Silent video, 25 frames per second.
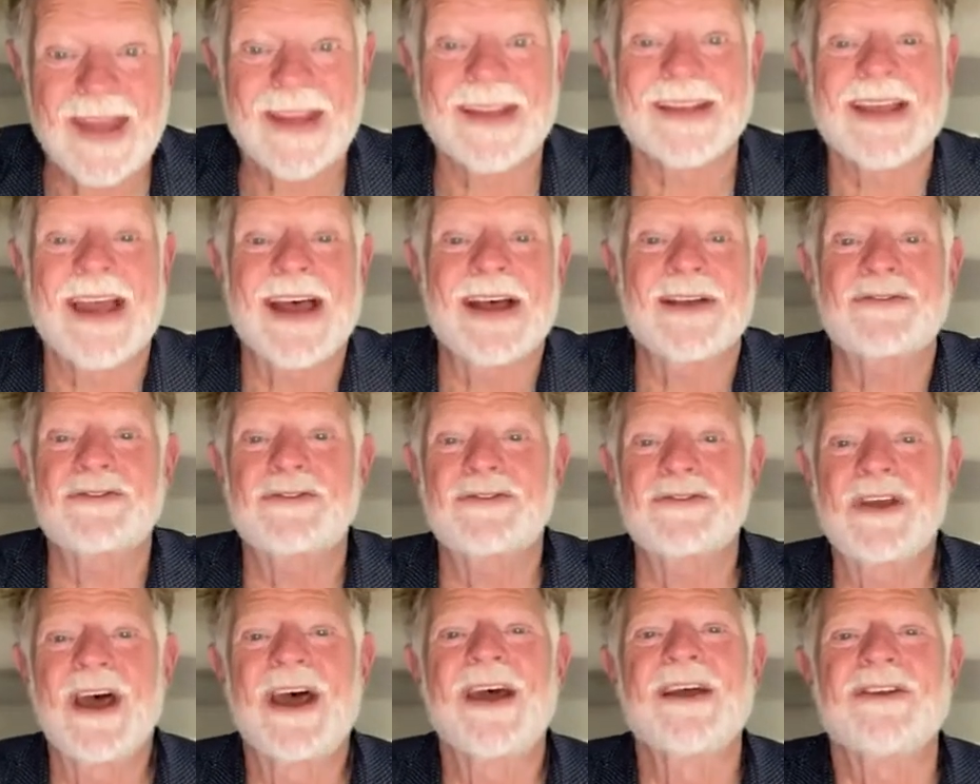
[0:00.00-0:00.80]

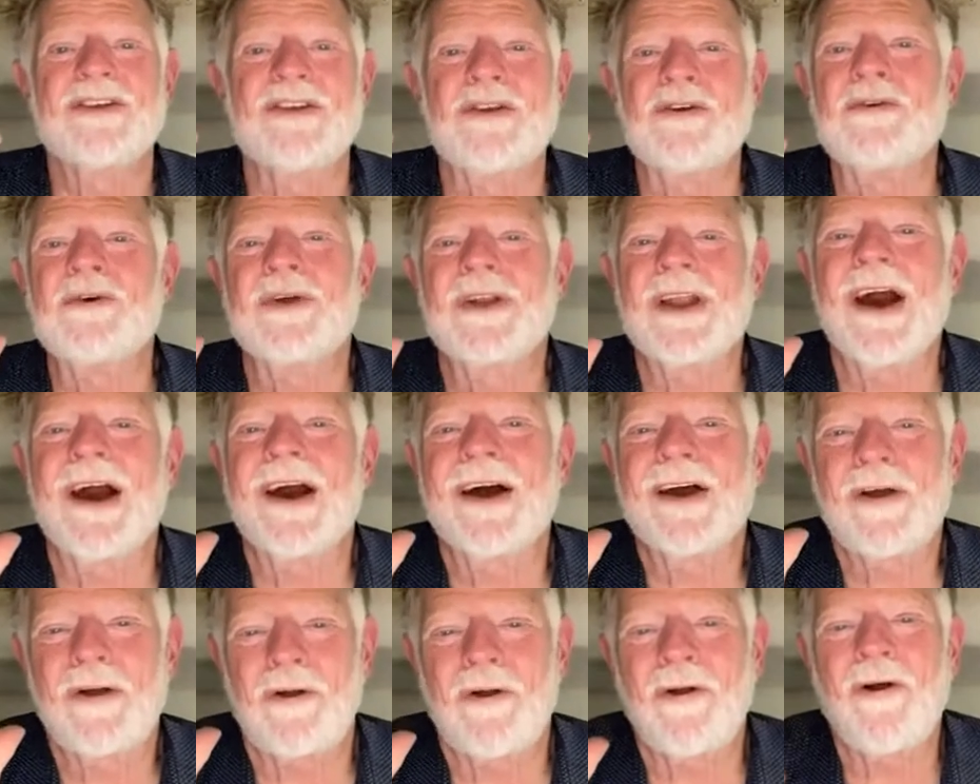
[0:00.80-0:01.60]
Yes, you and
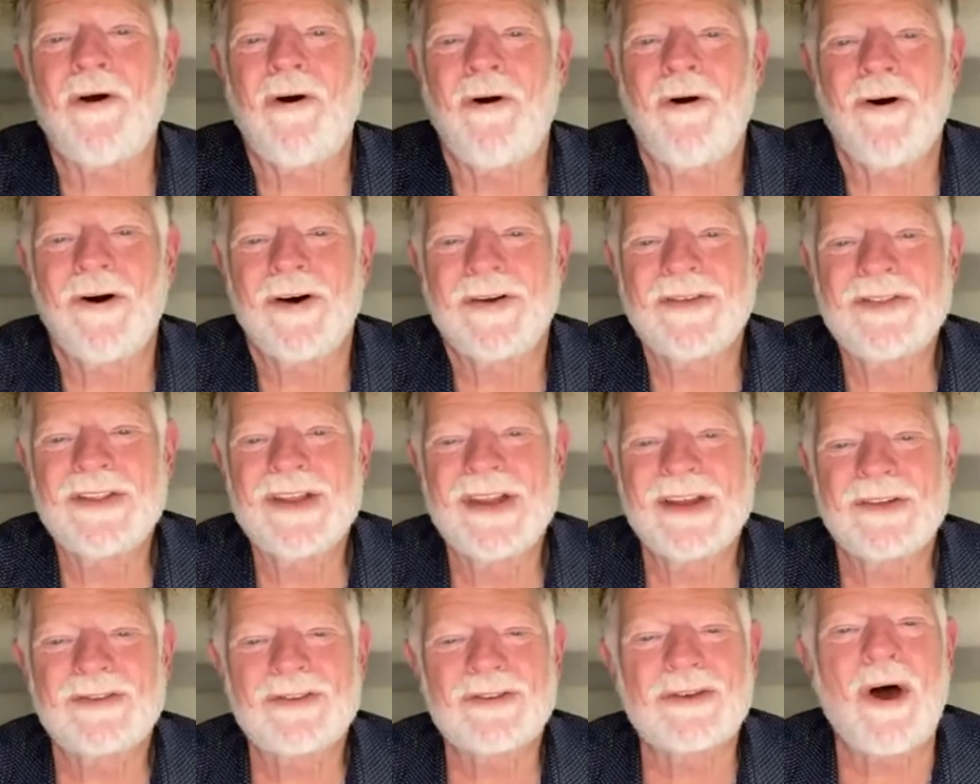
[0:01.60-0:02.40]
I are on
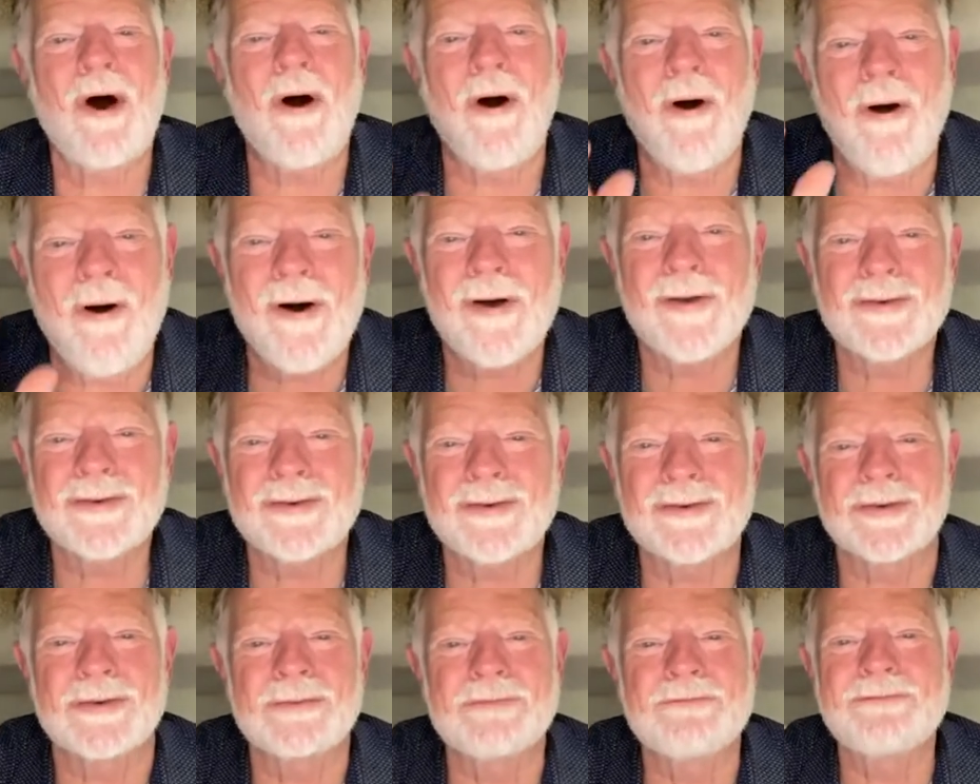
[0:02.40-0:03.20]
this
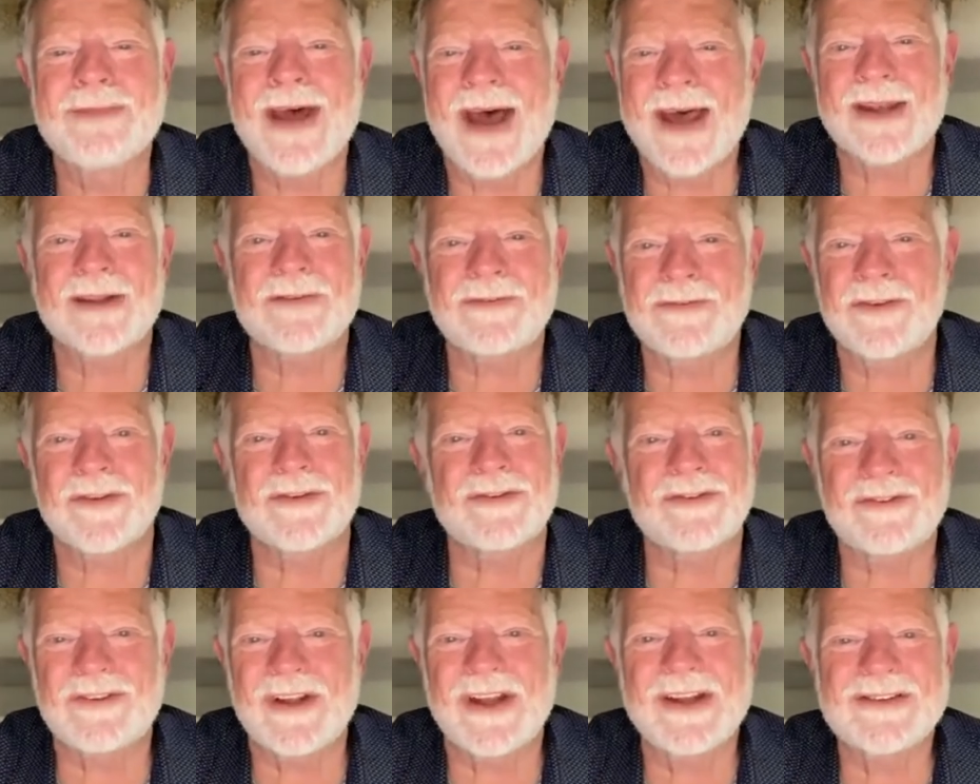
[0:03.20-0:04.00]
awesome
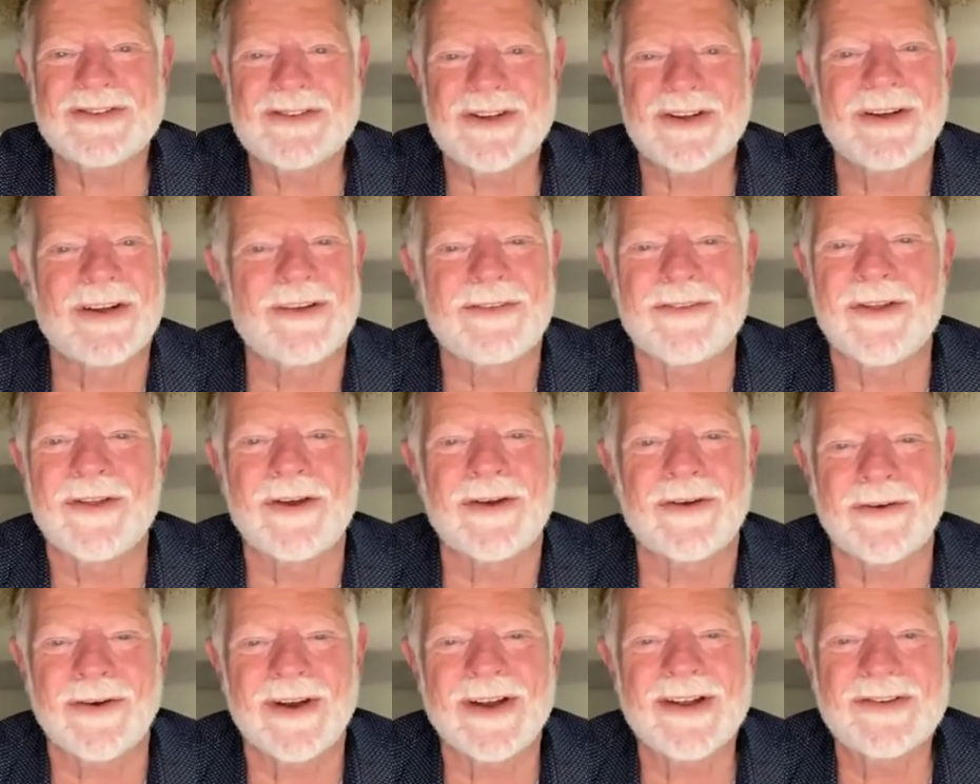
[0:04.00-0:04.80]
manifestation of the
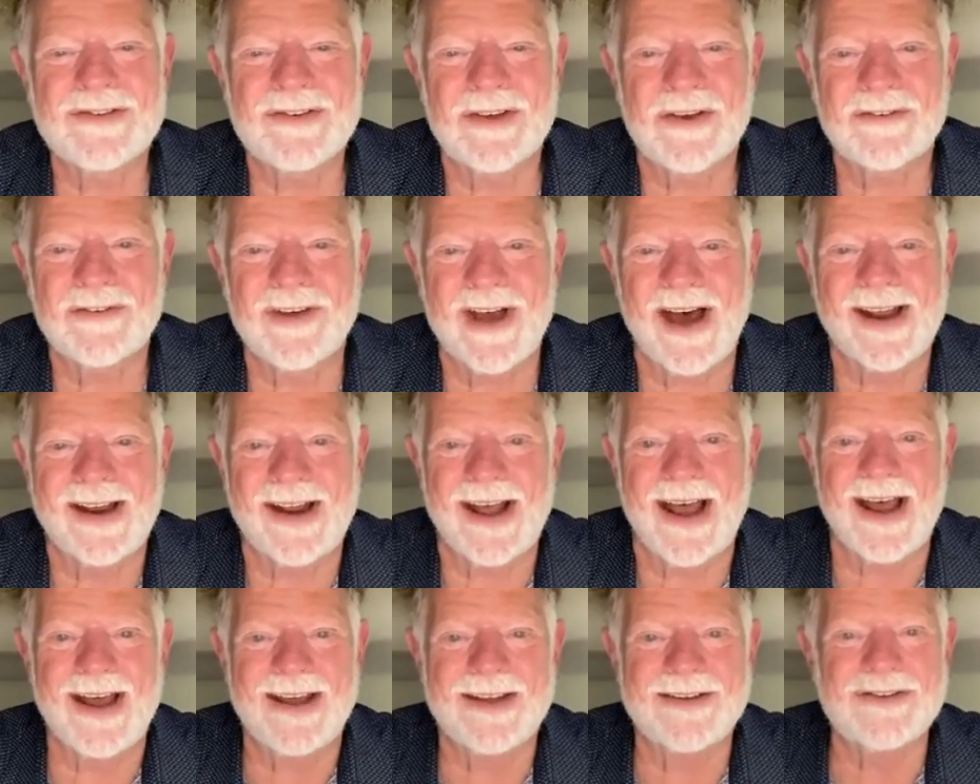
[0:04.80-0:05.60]
grace of God.
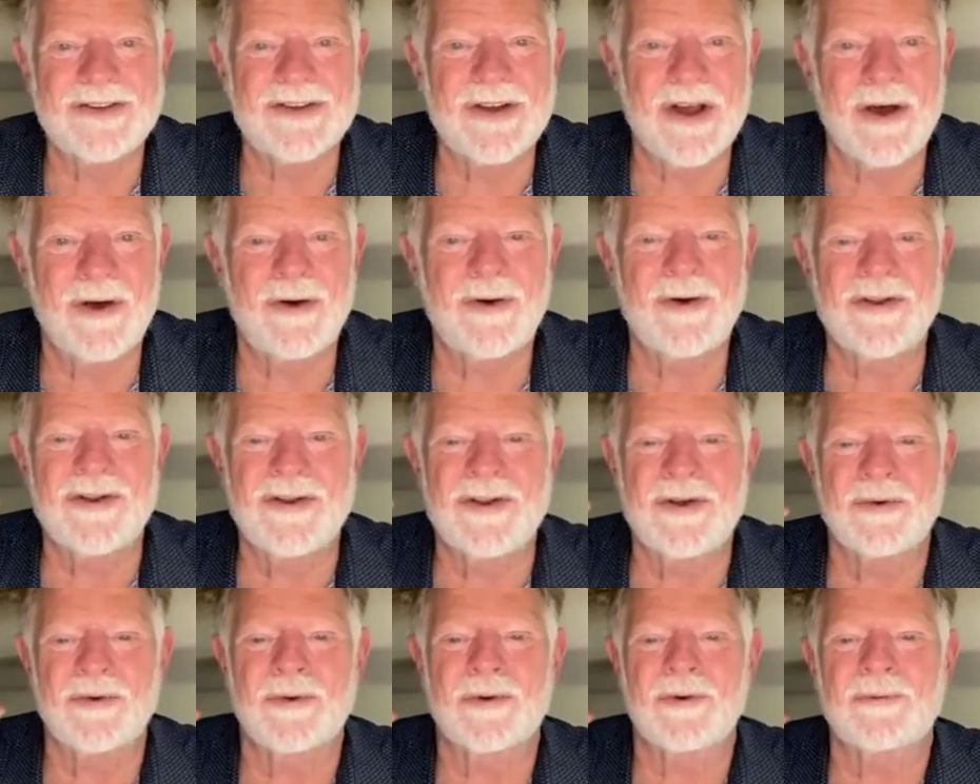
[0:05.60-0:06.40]
I know
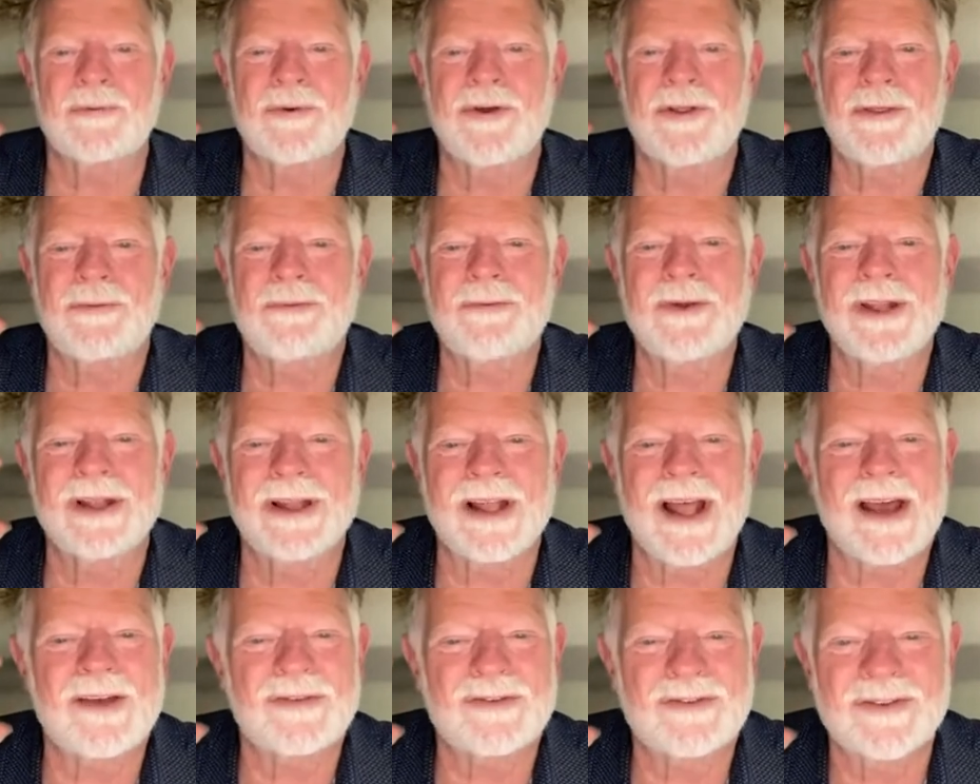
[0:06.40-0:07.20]
you were with me
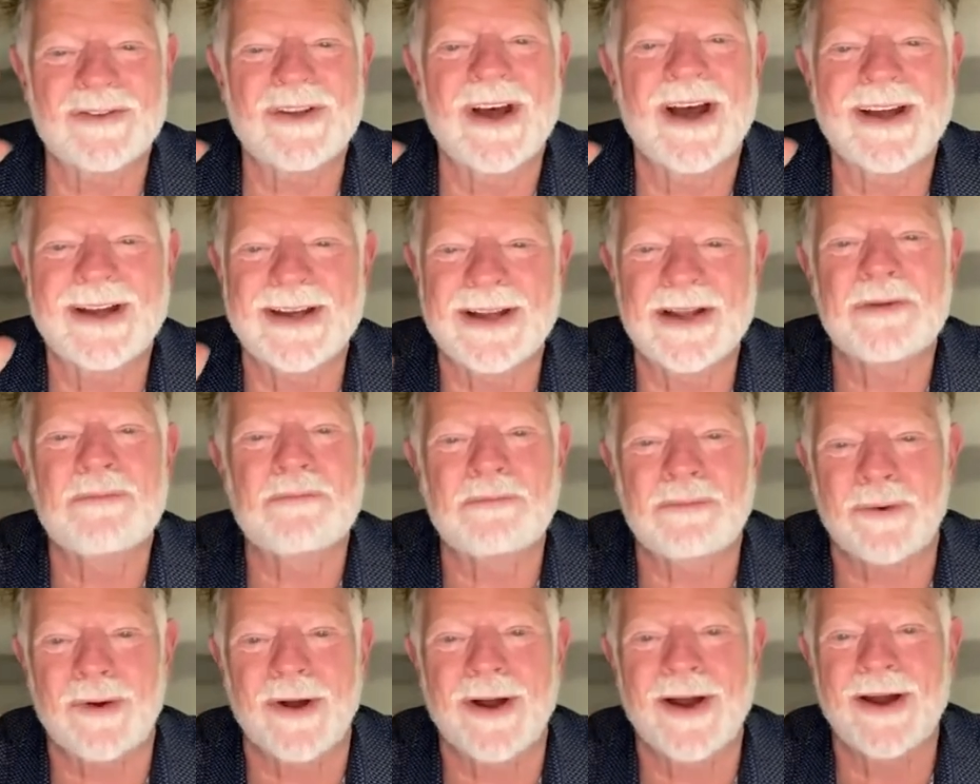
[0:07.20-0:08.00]
last night in
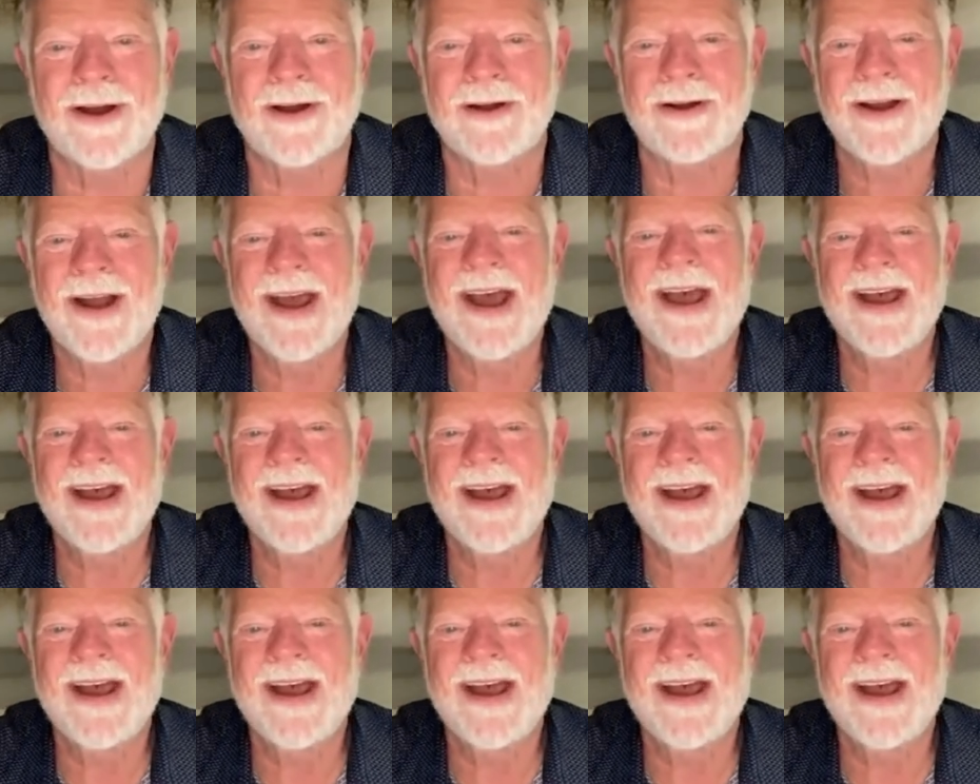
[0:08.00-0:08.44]
prayer,